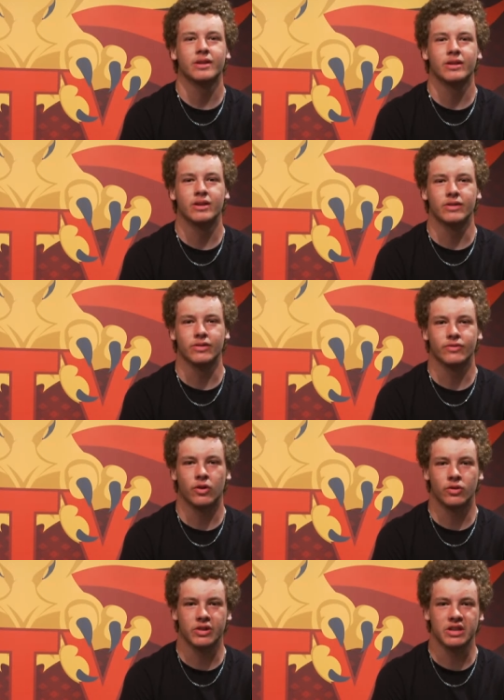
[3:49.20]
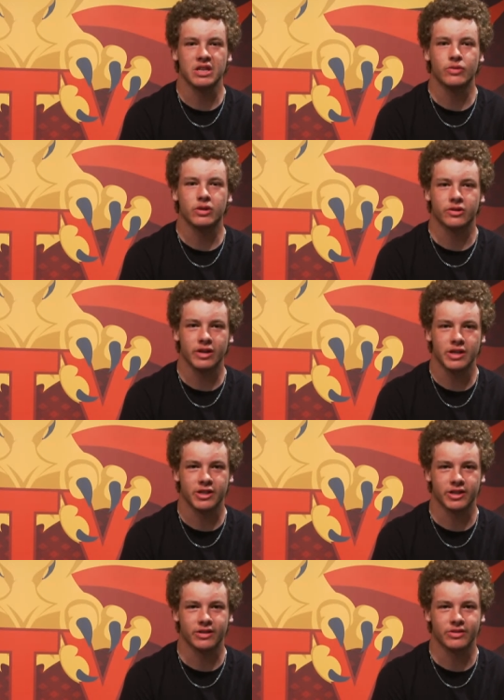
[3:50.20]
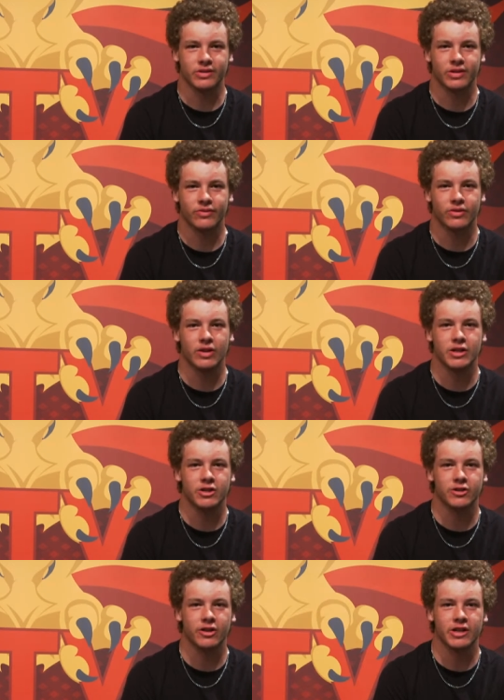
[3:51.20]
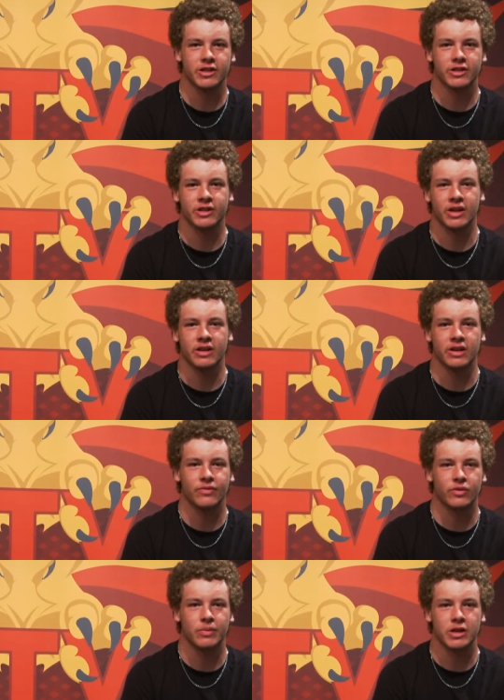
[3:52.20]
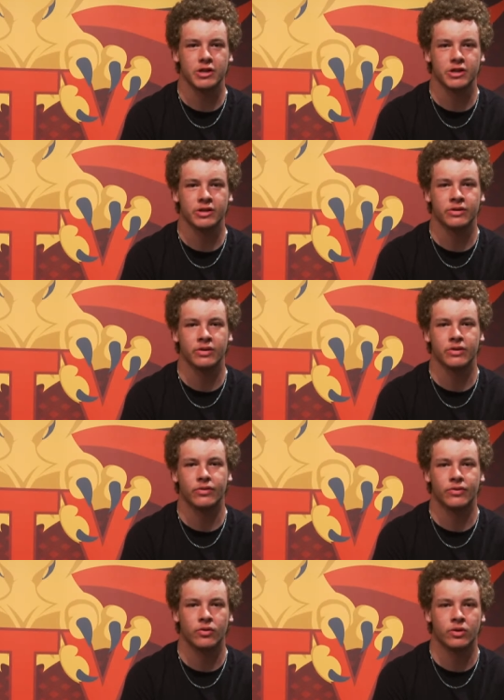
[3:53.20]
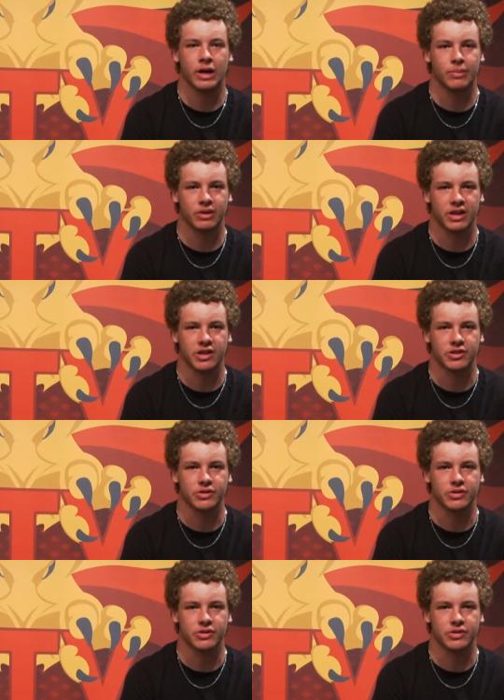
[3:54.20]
uh, or the D2L grade shells for registration and information for applications.